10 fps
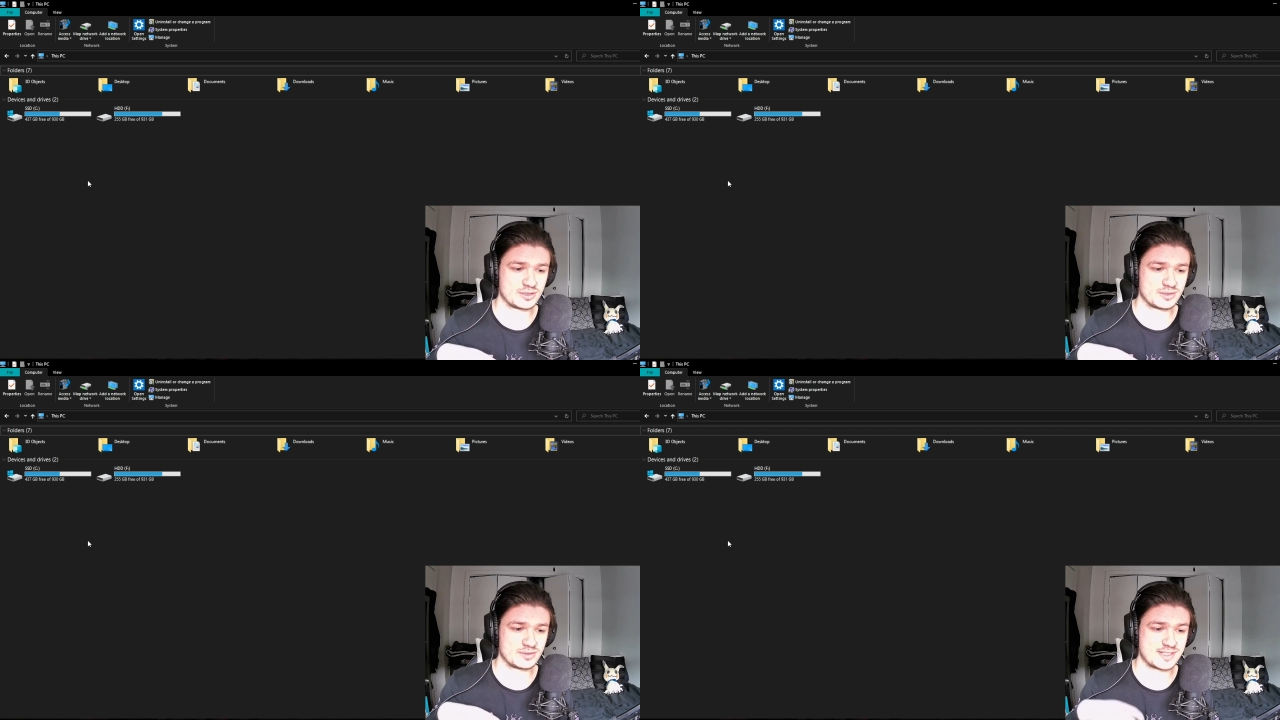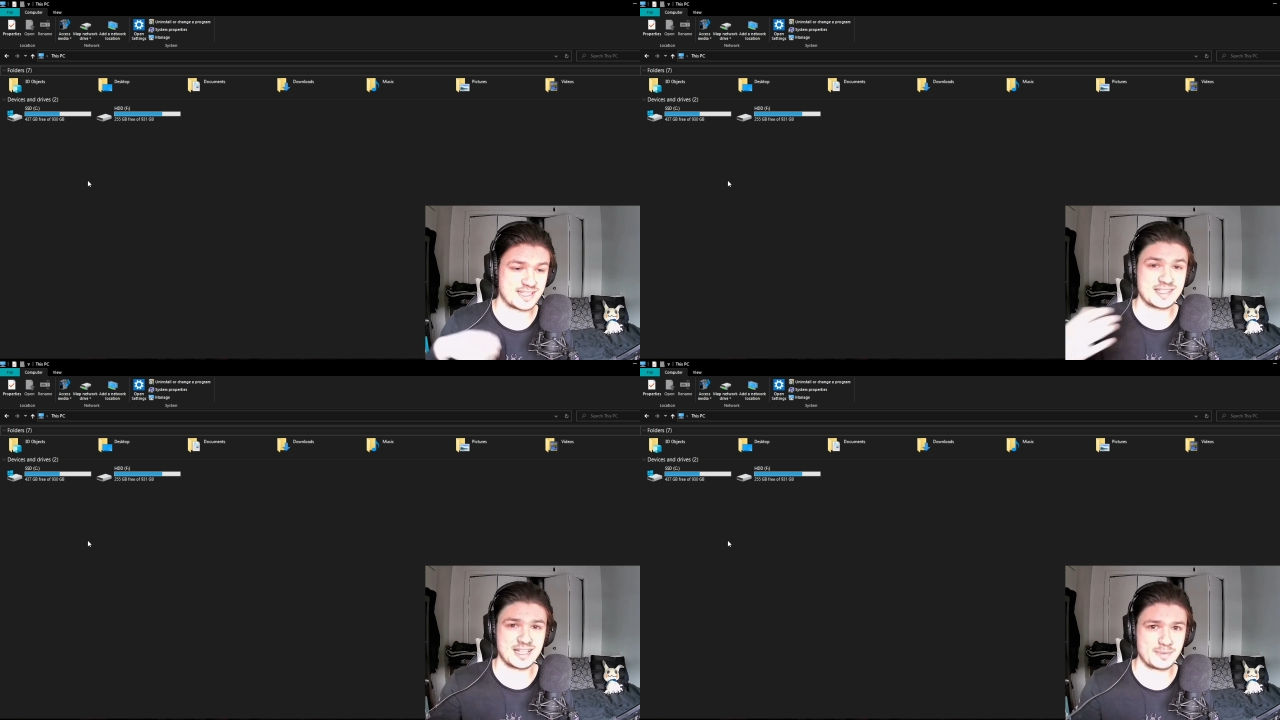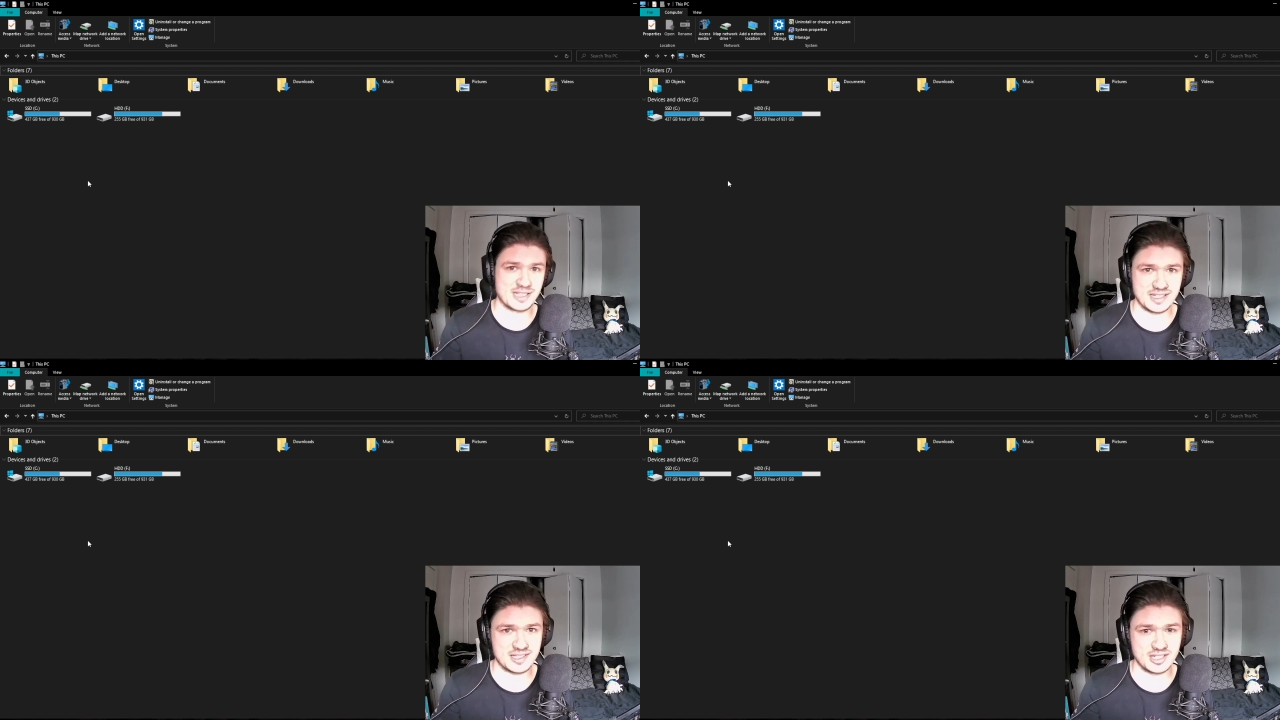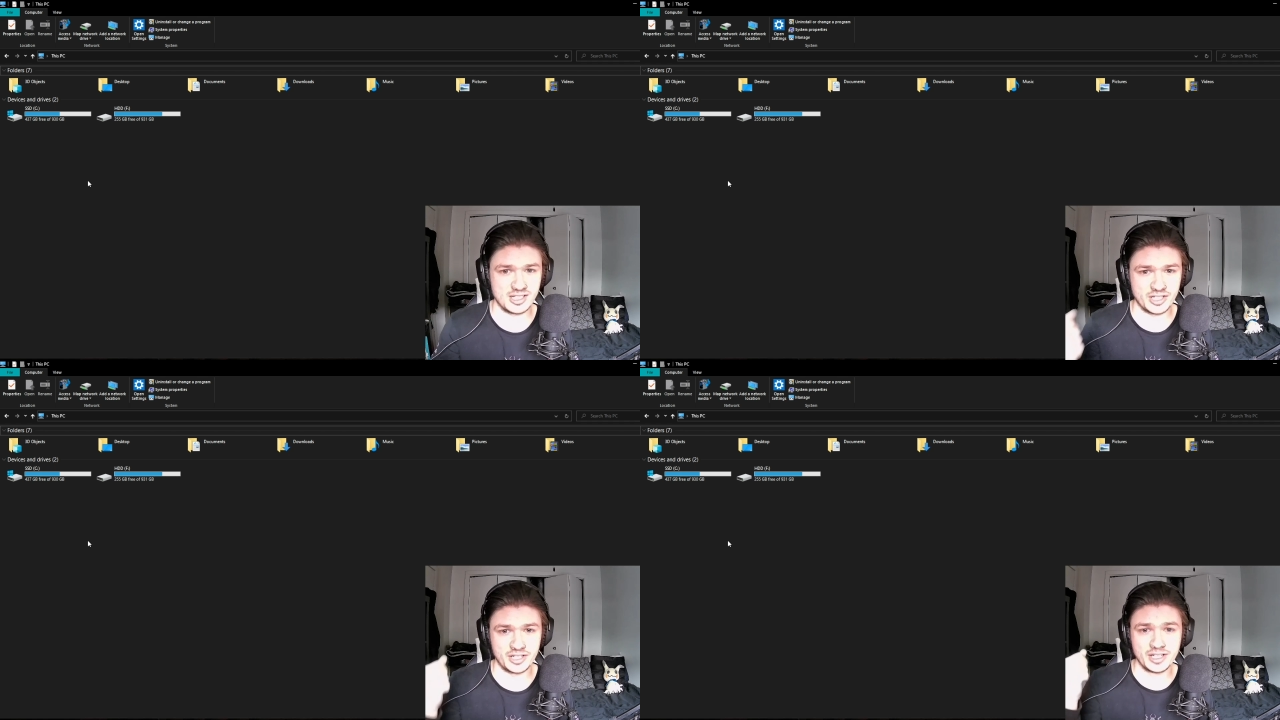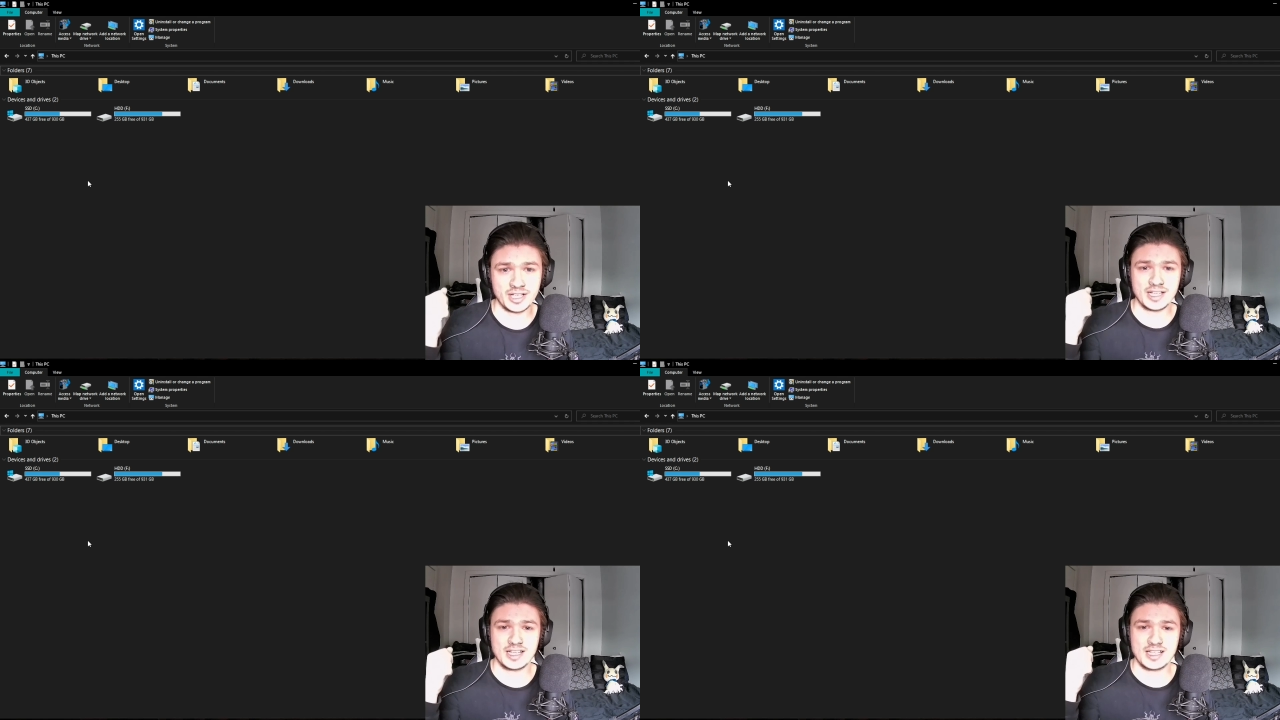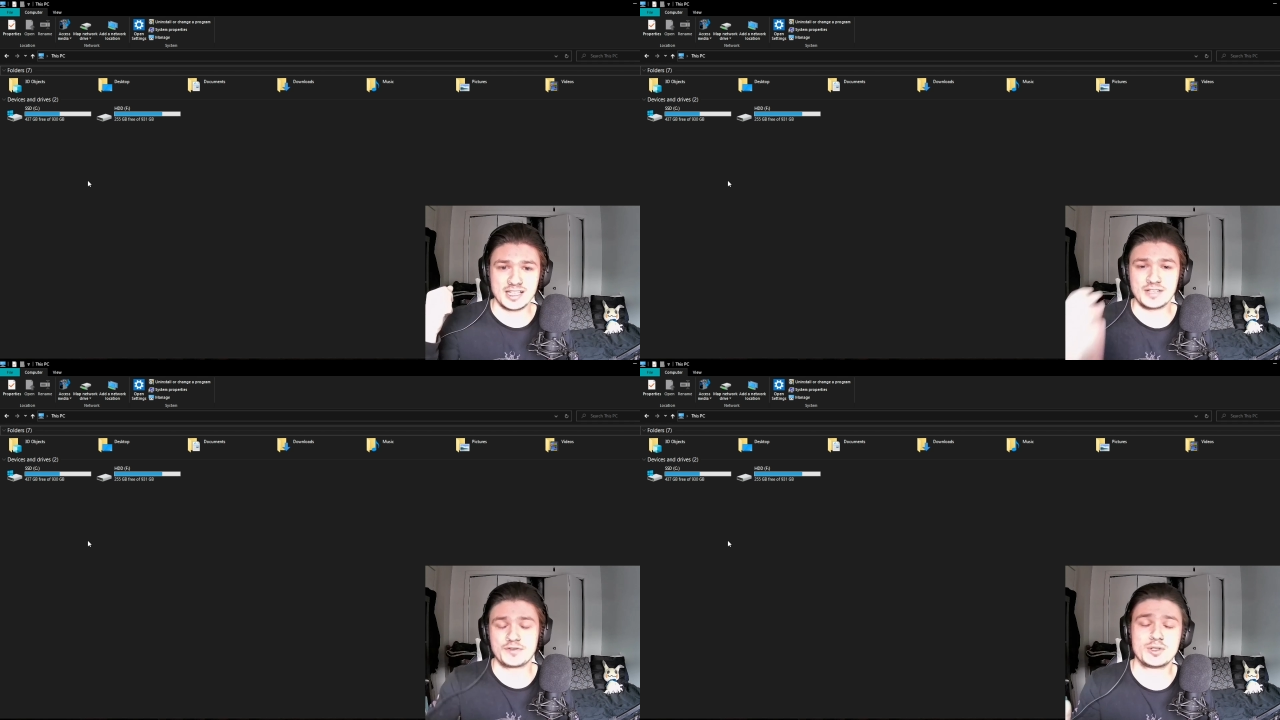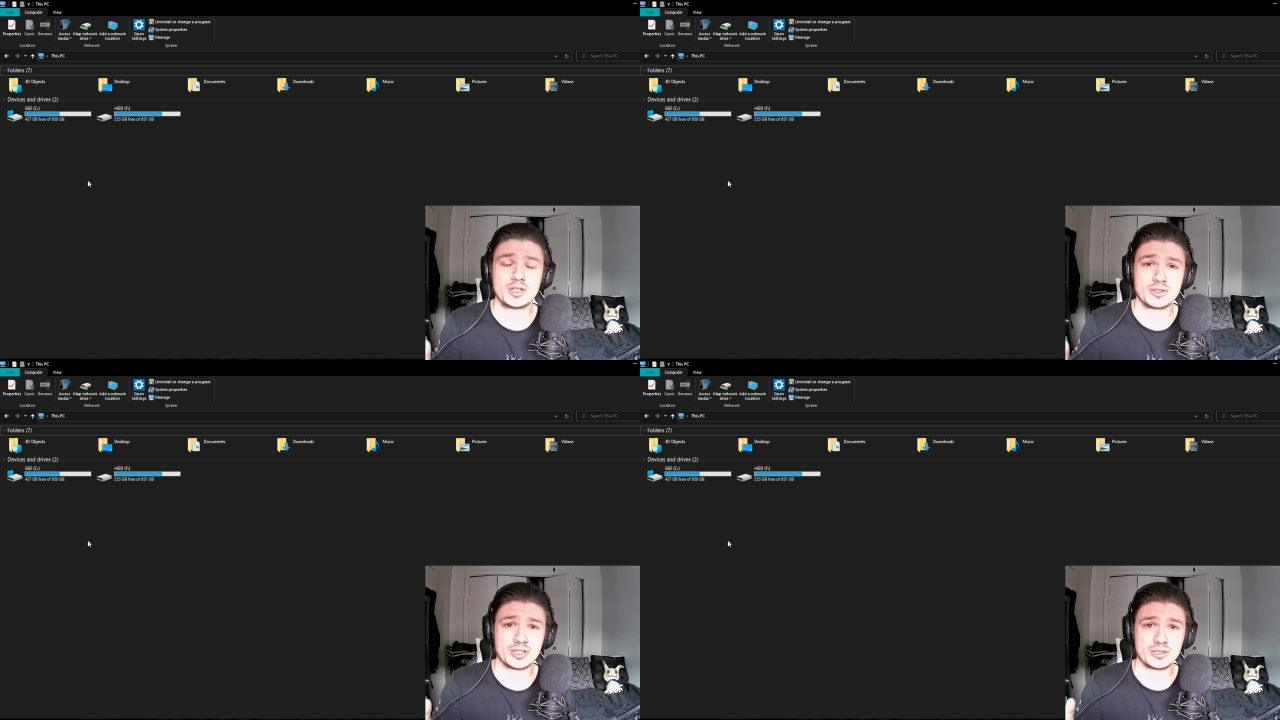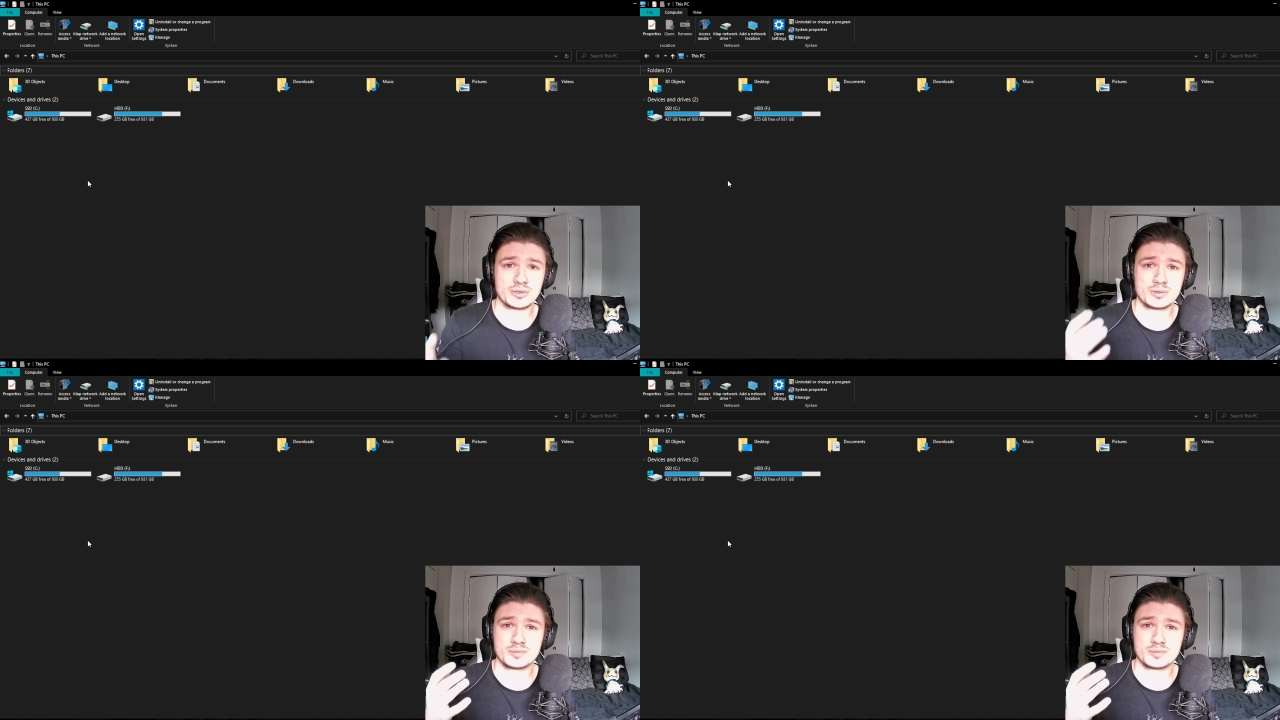system is installed on. If you don't know,